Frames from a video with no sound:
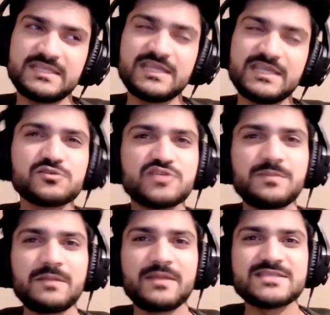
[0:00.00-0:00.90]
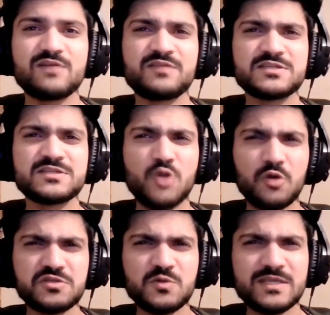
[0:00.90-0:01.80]
guilt tripping myself into
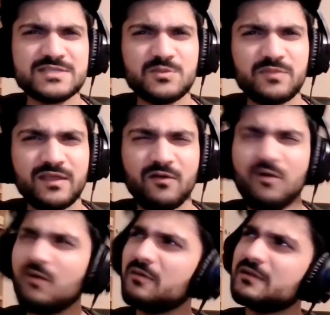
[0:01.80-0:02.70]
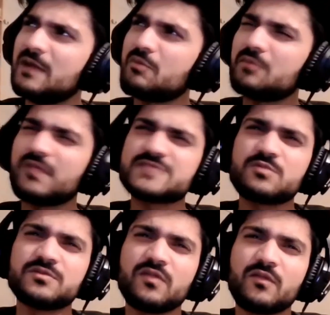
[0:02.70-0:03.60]
not doing something, or that's
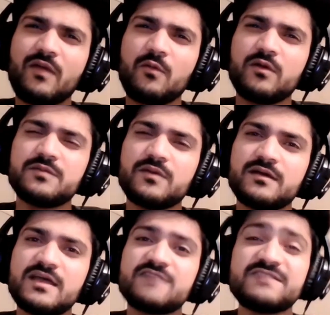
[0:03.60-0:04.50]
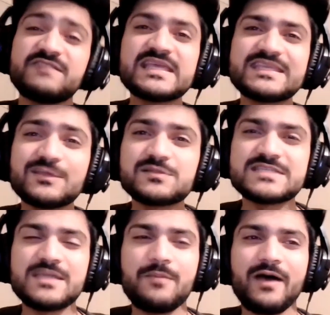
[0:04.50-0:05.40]
probably not the right word, but feeling
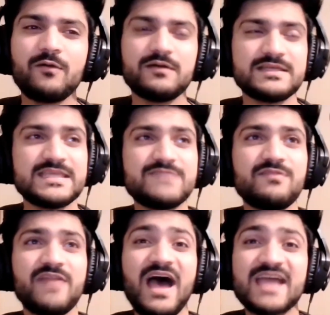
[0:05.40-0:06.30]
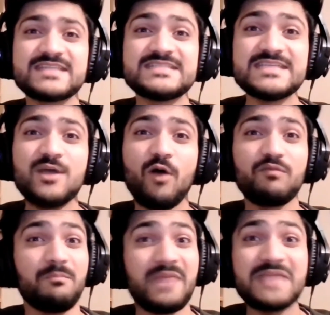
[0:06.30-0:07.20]
guilty about even the idea
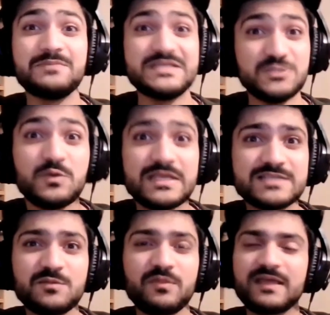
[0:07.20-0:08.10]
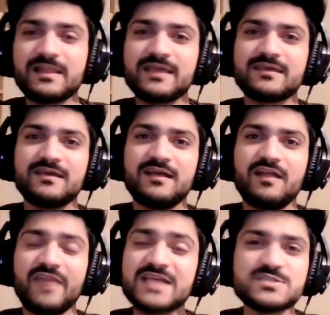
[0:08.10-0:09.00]
of maybe doing something, like
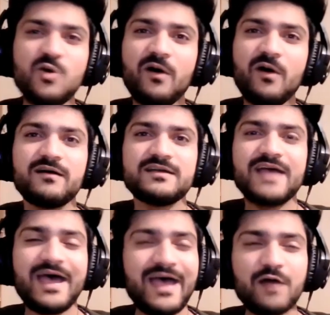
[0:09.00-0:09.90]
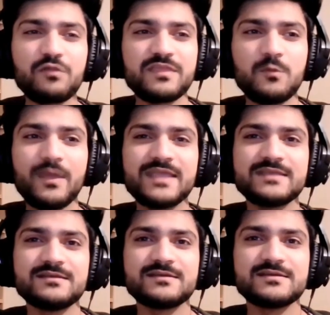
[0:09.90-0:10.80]
that's not a healthy
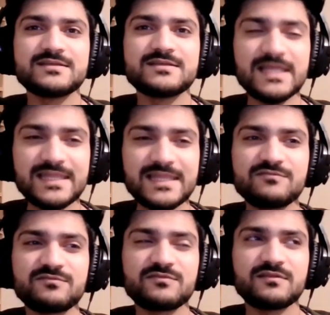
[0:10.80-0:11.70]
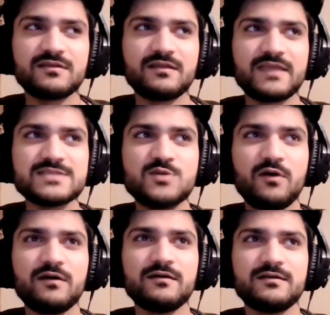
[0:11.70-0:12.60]
way to live. That's
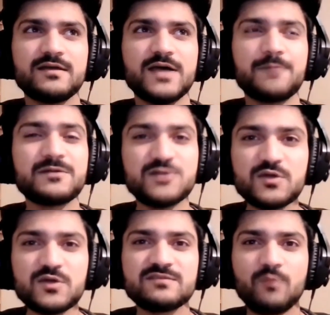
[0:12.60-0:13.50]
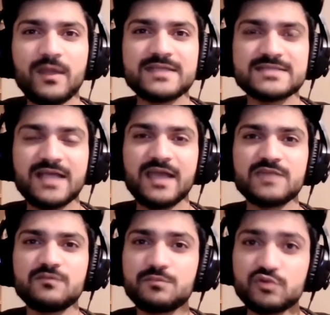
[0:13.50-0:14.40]
not a productive way to
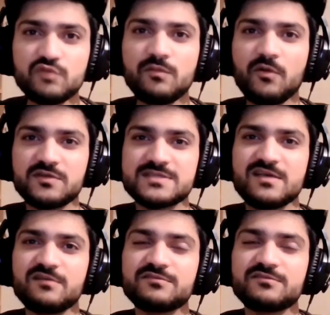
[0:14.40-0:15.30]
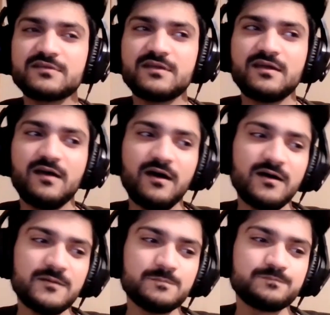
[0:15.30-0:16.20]
kind of improve upon yourself.
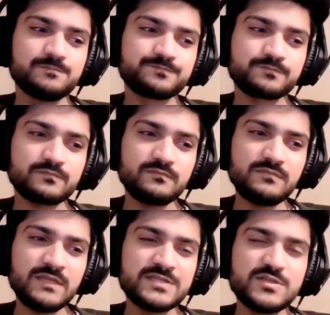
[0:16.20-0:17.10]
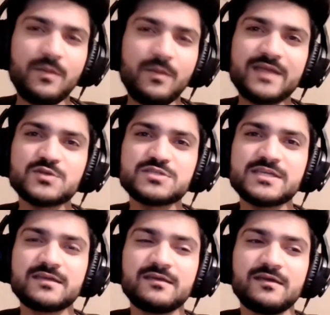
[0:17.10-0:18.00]
Do you mind
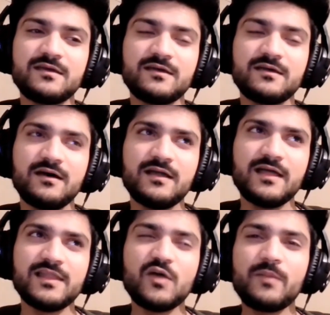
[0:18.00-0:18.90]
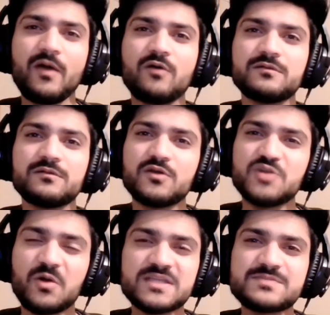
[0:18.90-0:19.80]
touching a little bit on
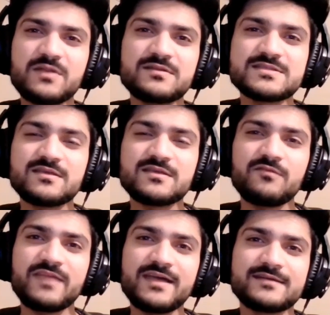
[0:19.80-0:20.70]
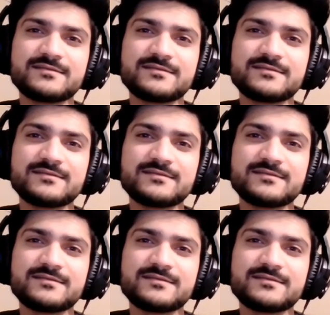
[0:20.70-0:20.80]
your experience of that?